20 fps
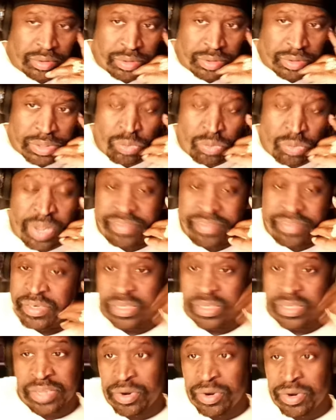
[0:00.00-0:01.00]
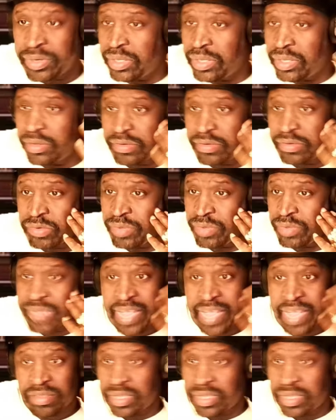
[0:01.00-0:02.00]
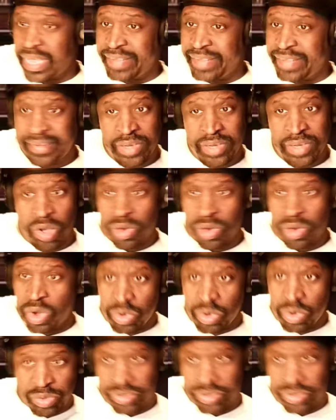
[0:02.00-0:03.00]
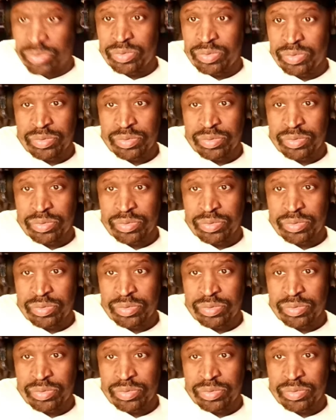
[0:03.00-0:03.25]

It wasn't a 30. So if that's the case, he don't owe you.